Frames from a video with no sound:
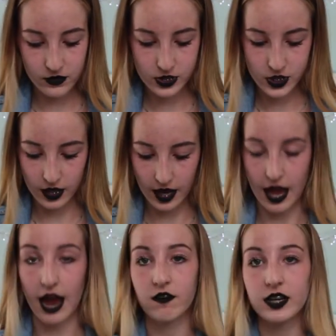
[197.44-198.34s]
So
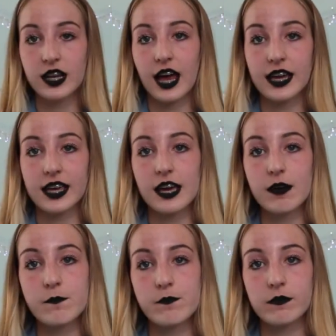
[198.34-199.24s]
yeah, I really like
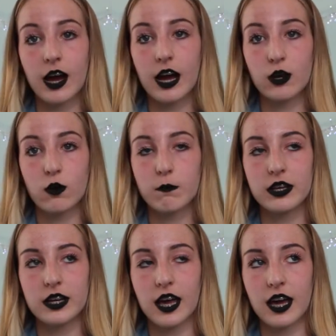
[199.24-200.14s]
it. I
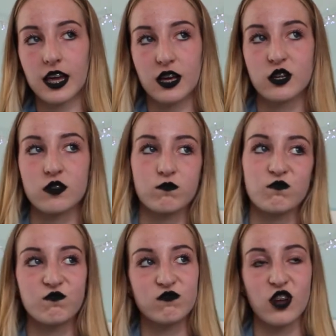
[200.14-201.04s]
normally like
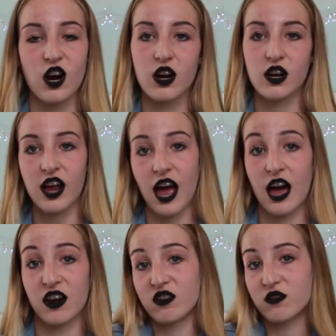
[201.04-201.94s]
dark
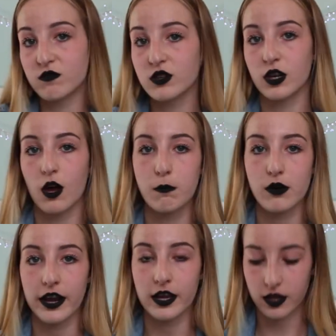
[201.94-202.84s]
and, you know,
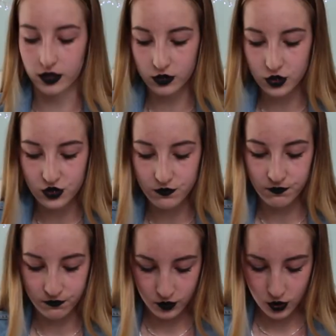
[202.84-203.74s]
bright colors.
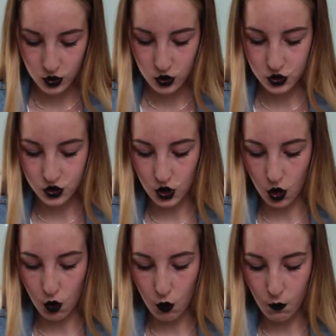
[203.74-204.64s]

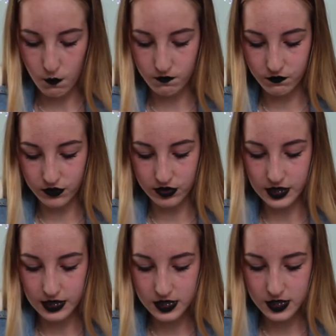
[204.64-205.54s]
So
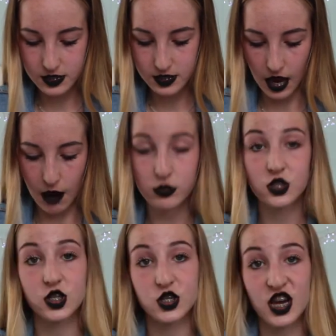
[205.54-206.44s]
this I would
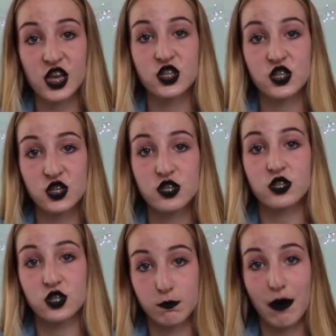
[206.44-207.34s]

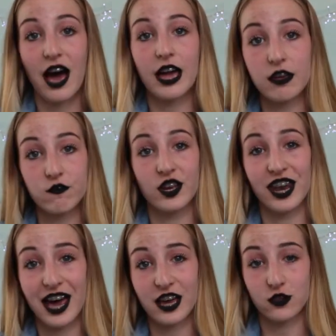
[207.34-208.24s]
suggest to buy if you
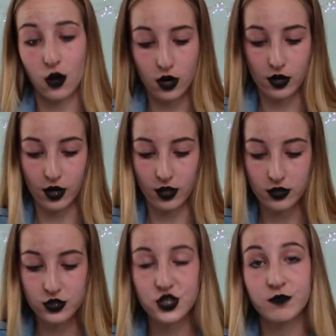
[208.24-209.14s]
like dark
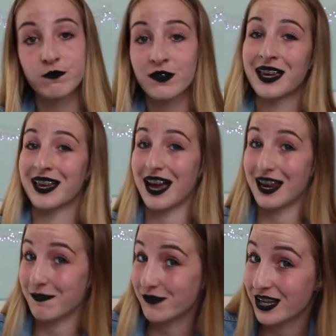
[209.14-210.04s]
colors
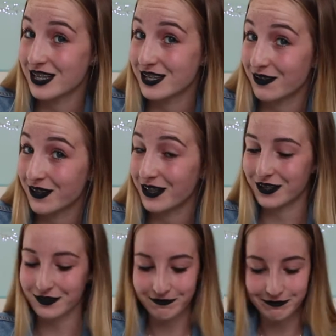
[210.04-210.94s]
and if they suit
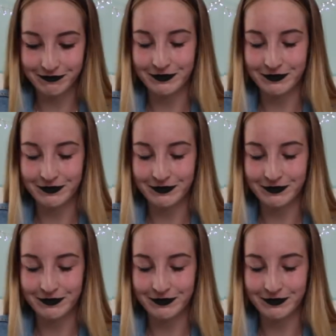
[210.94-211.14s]
you.